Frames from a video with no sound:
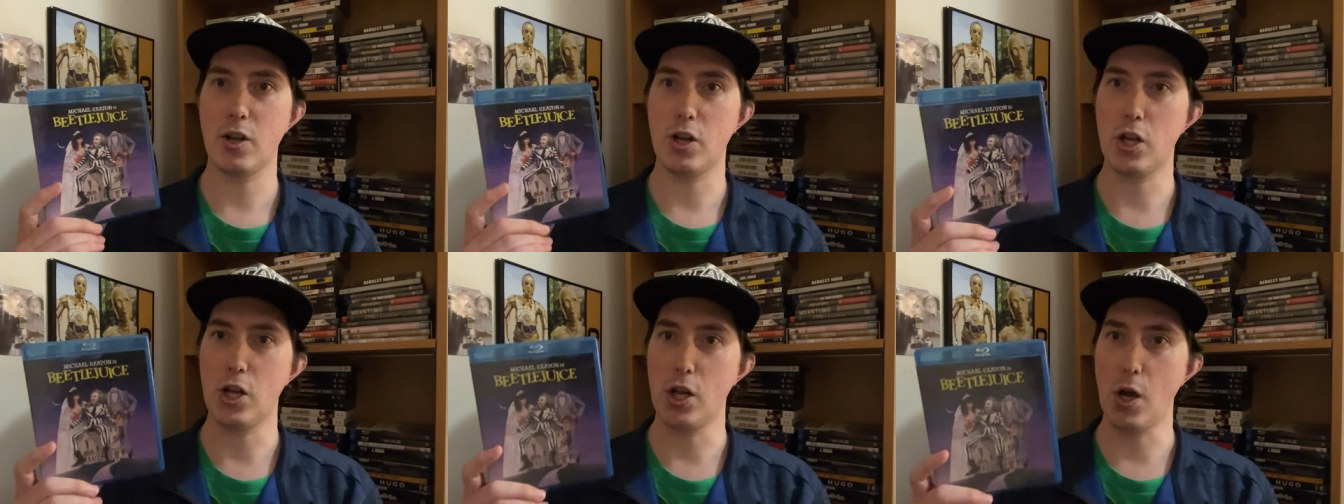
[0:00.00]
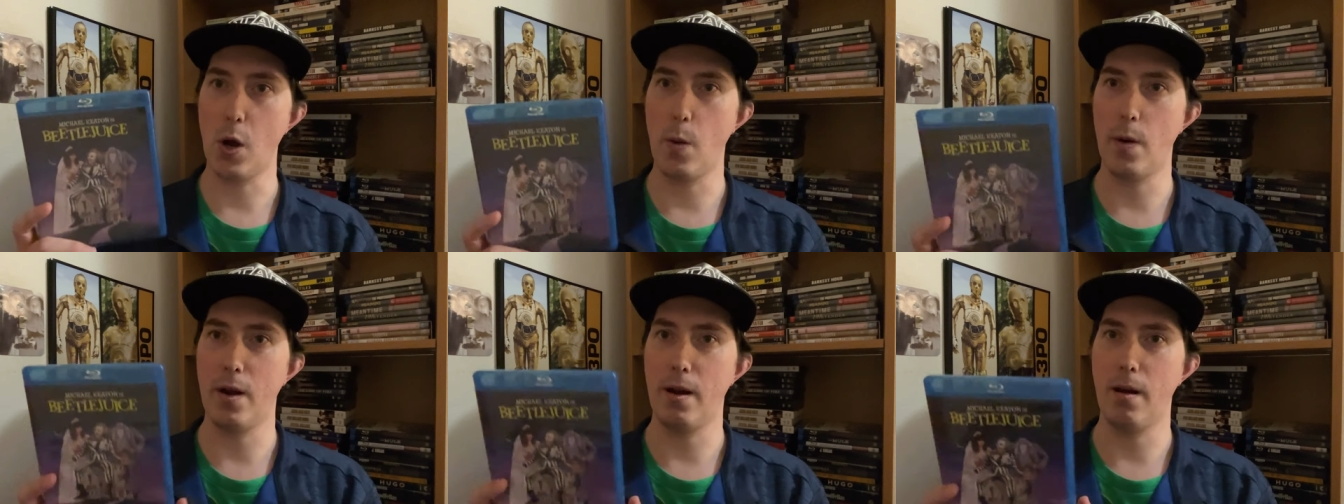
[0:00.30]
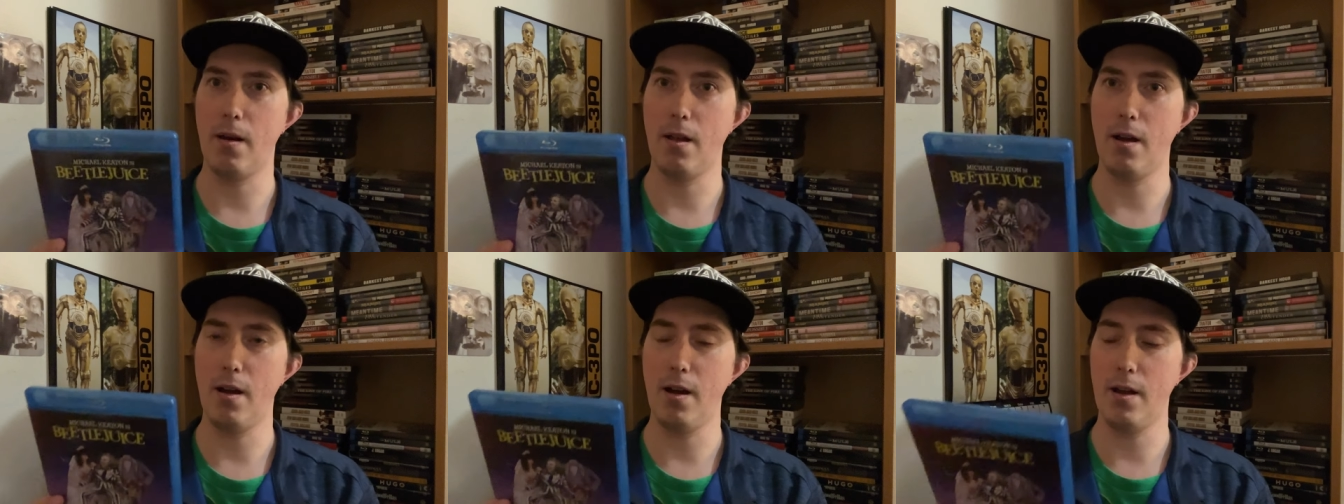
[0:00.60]
go and
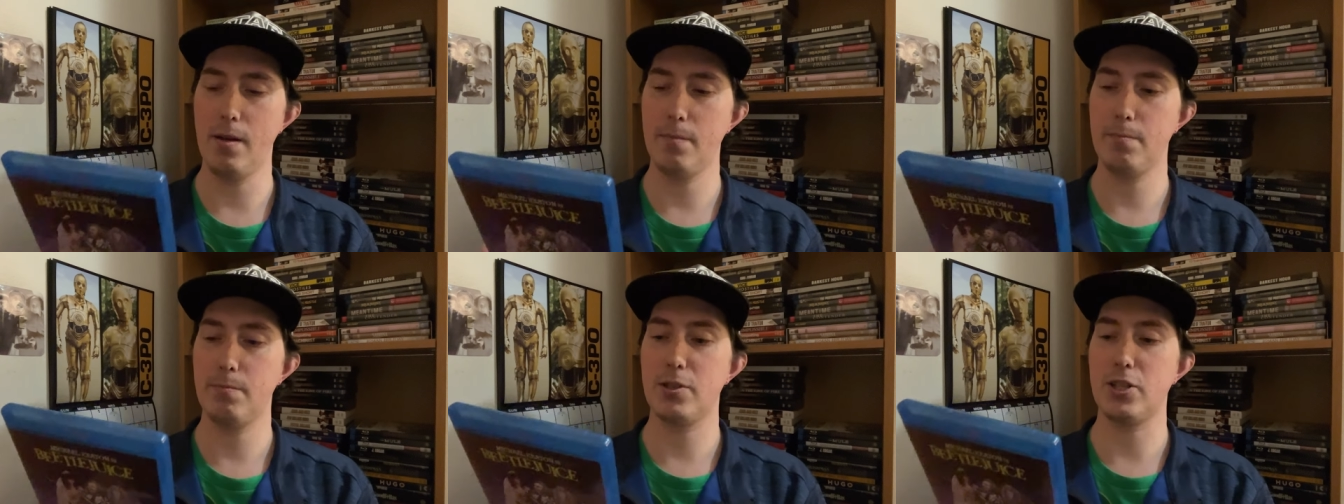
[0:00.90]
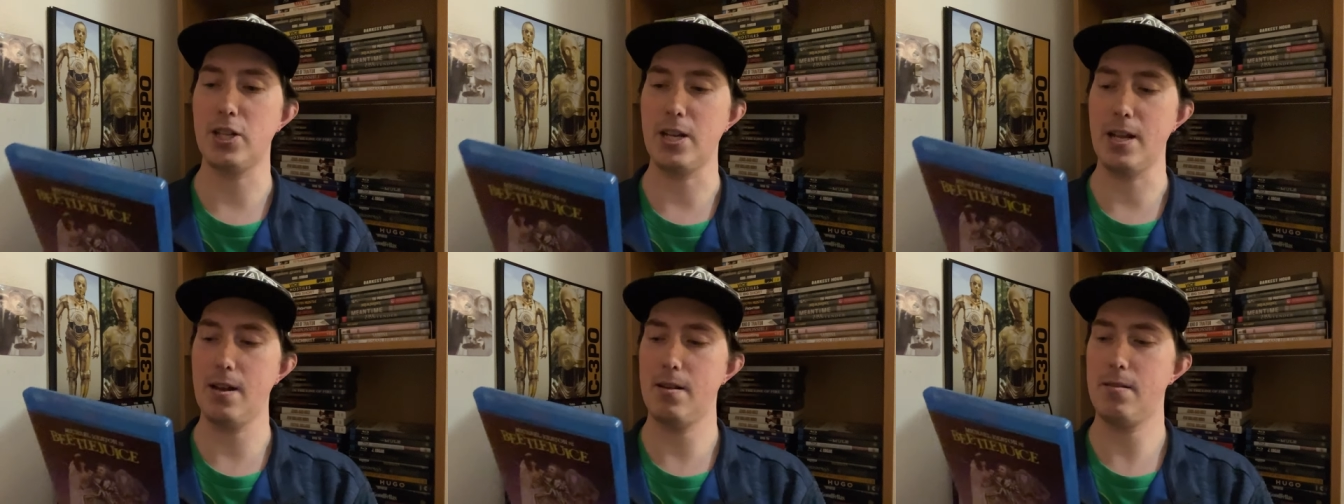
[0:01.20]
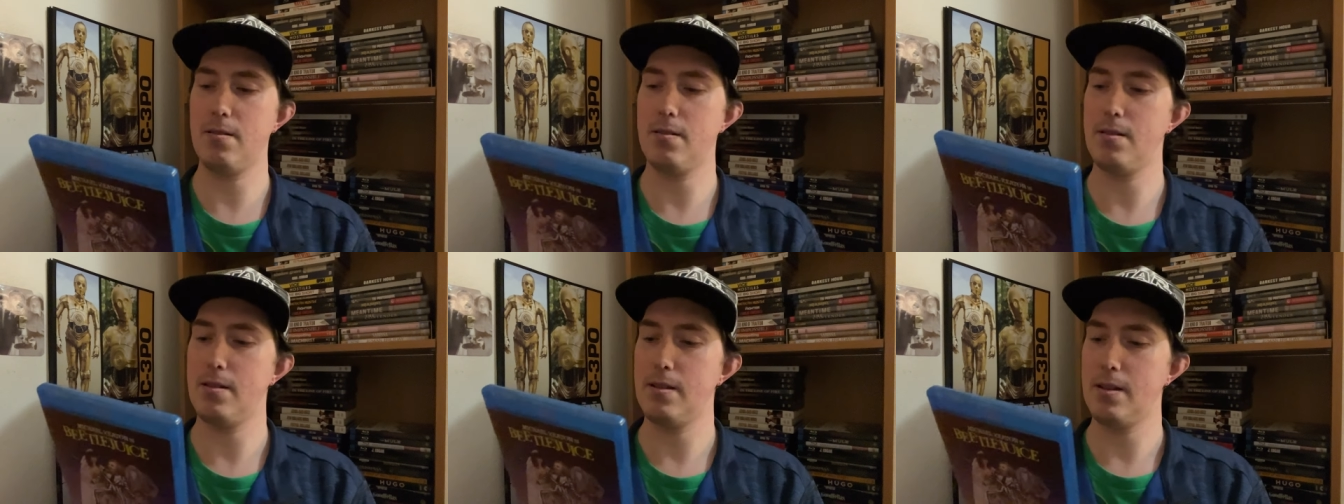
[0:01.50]
uh, see it.
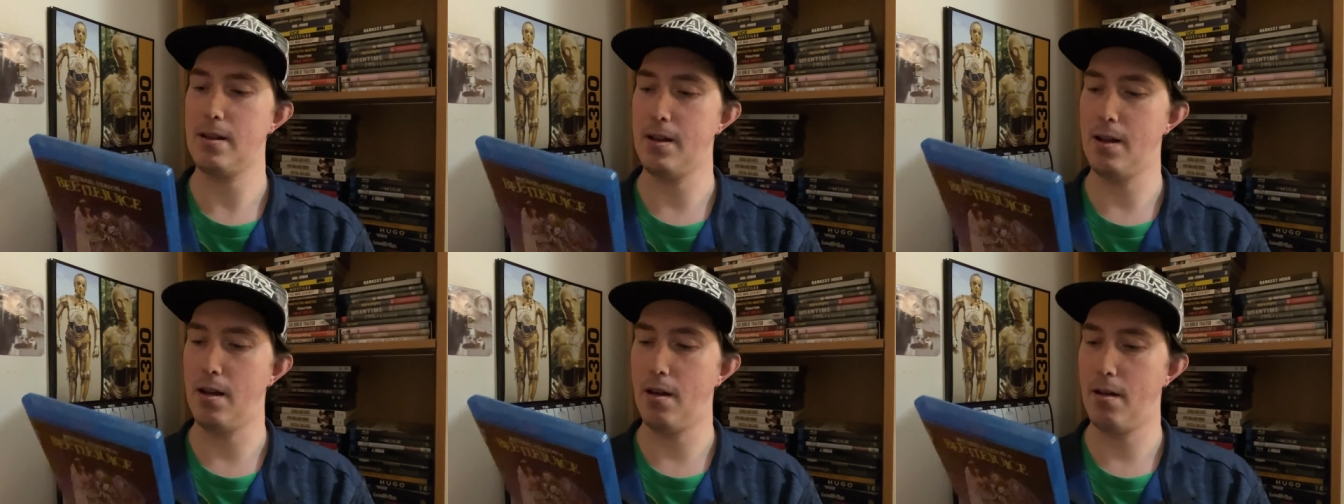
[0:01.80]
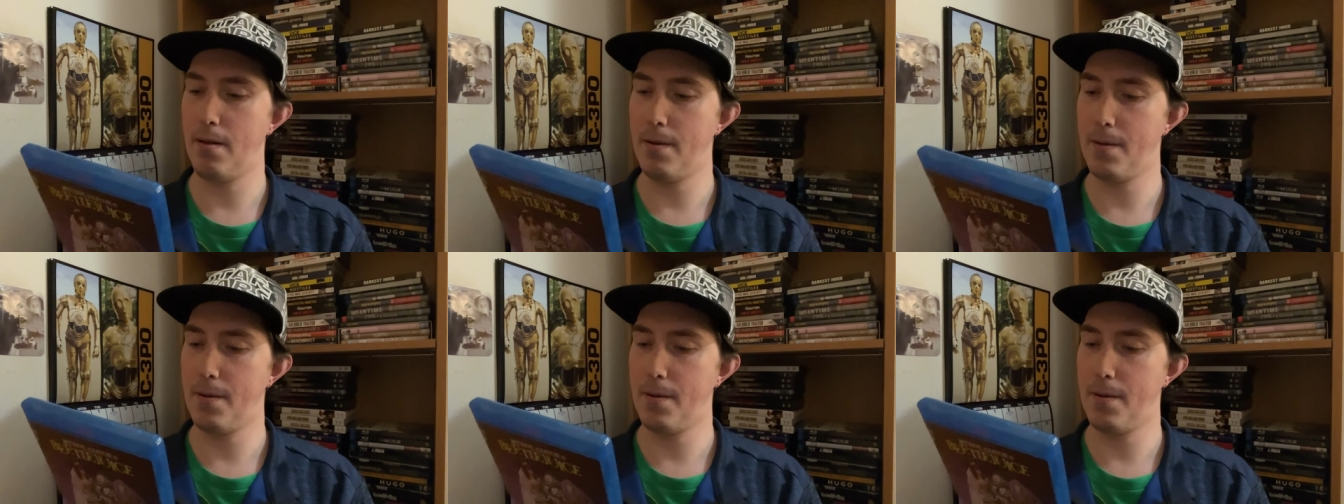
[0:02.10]
Uh,